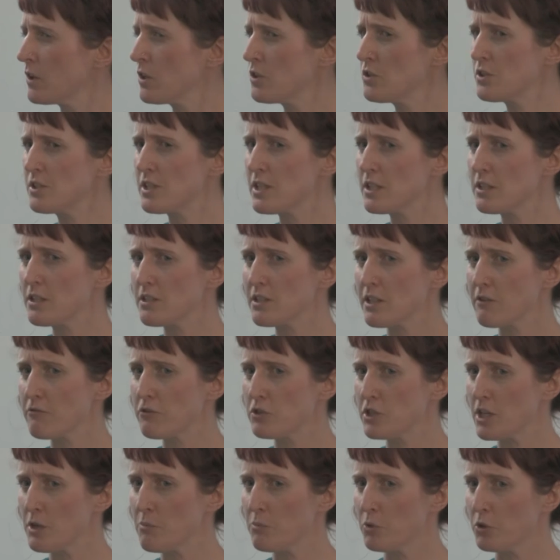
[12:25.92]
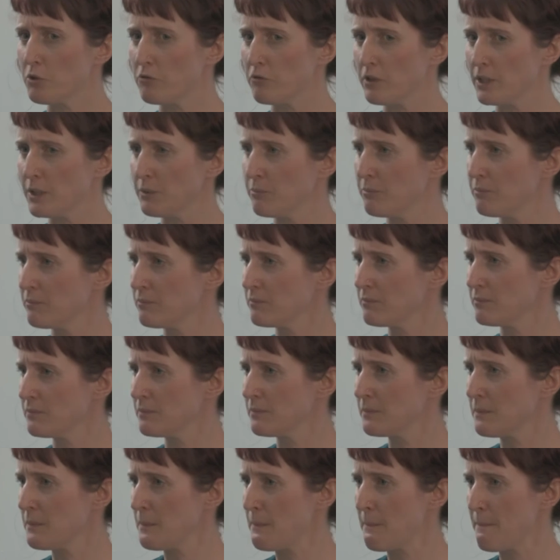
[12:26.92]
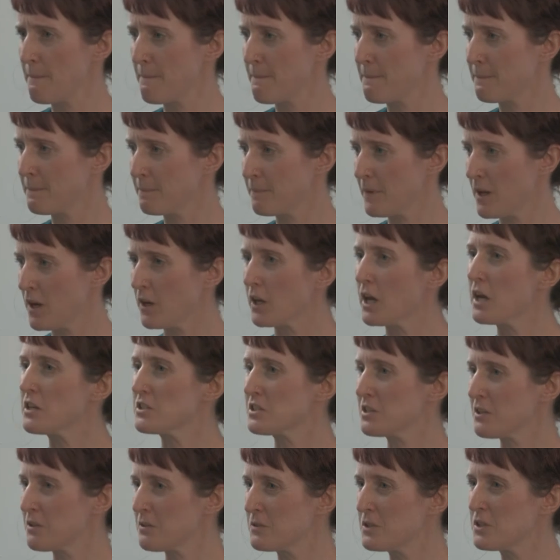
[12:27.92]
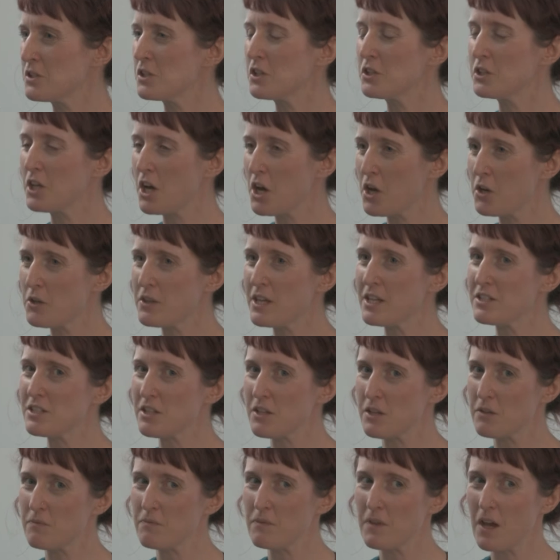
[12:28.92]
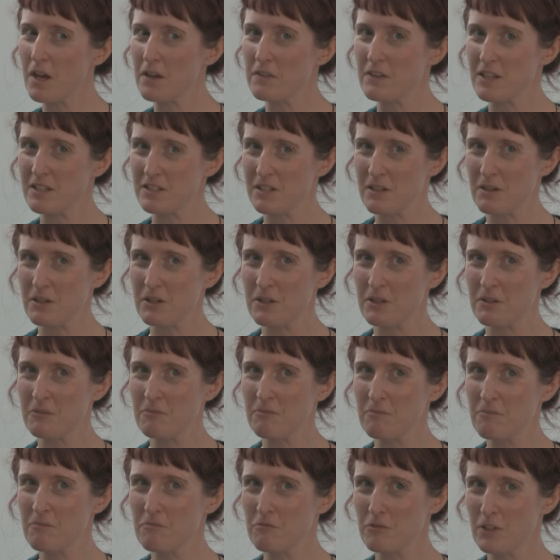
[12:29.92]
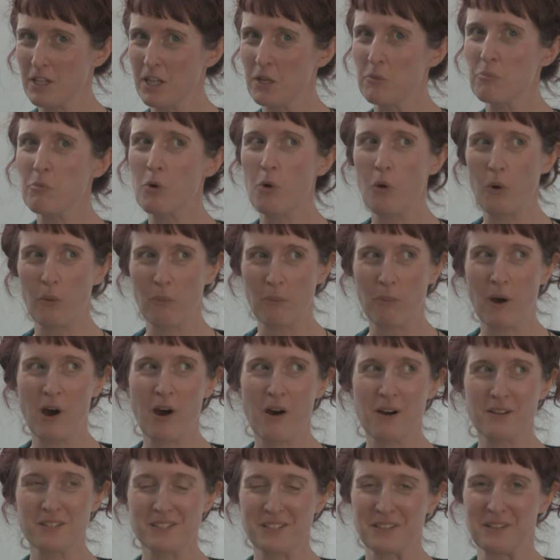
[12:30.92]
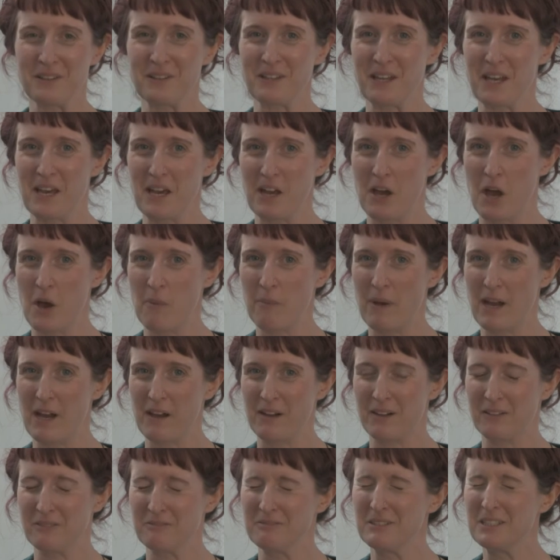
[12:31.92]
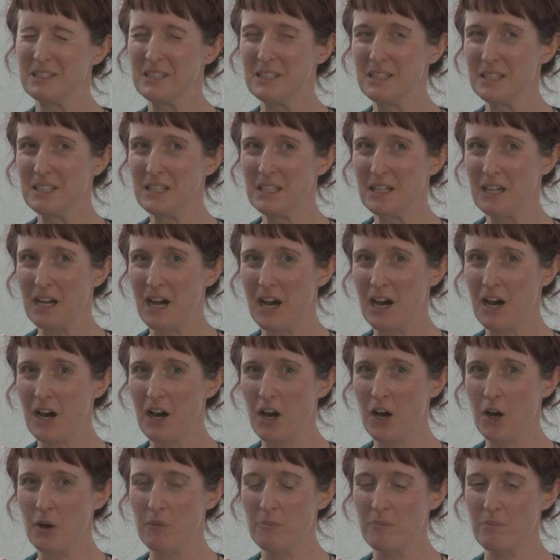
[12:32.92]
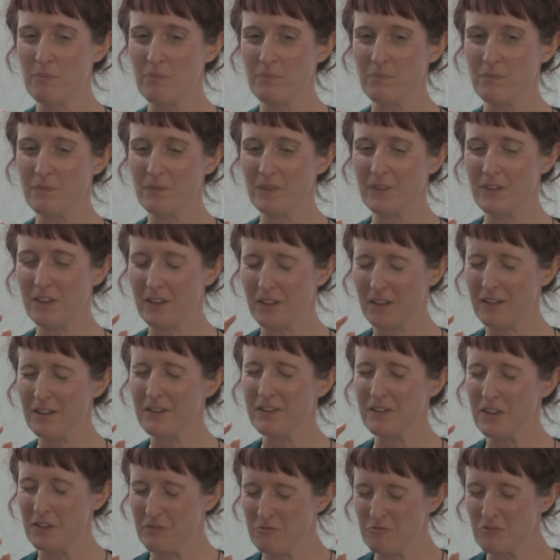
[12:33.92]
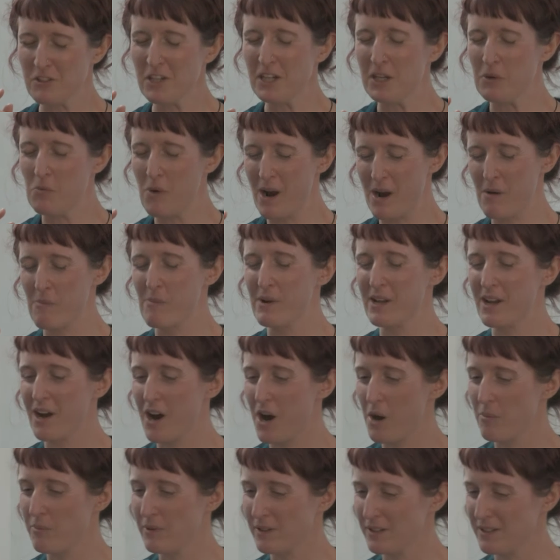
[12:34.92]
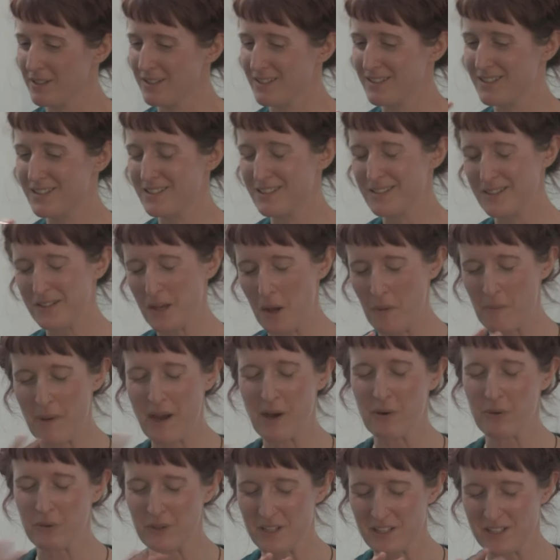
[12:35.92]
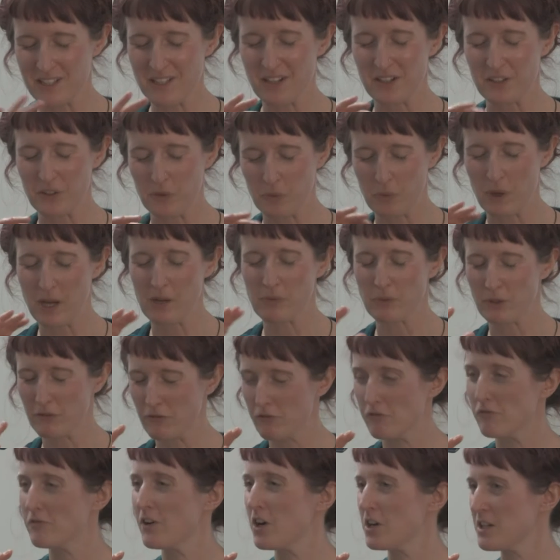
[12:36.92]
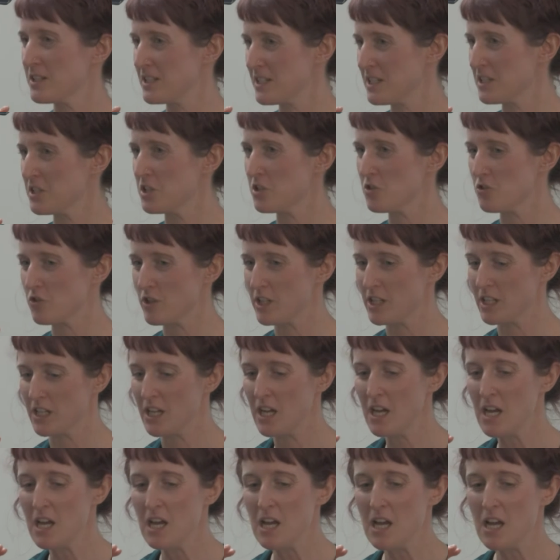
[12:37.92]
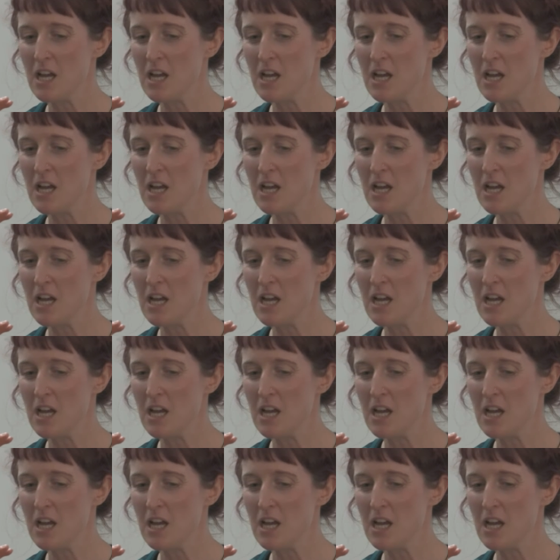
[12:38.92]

Who's seen the suffragette movie? Okay, so you know there's a really important part in there about that really wound me up, and it's about all this kind of way we revise history.